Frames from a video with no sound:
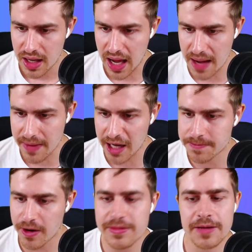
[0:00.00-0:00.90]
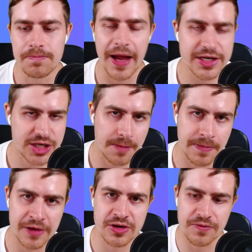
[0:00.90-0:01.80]
I'd probably bench João
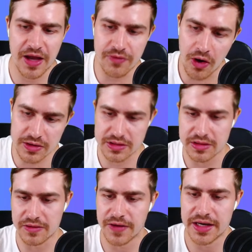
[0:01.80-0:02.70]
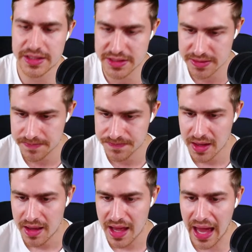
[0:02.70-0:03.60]
Pedro if you have Arsenal defenders.
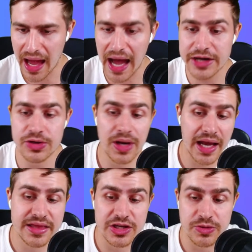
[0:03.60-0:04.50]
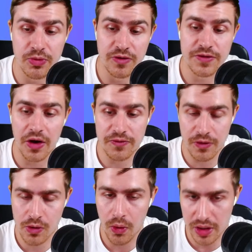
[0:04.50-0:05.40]
I do like this move though for
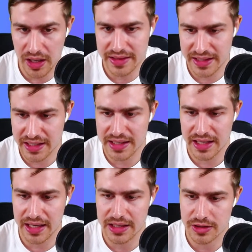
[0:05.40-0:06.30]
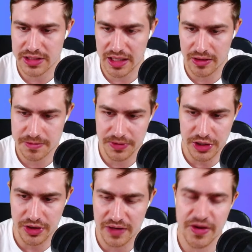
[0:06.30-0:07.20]
Gordon. I think it looks pretty
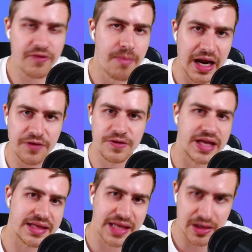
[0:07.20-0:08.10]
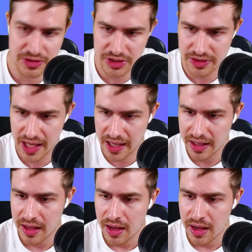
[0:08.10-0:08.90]
good. If you have money for that, that looks okay.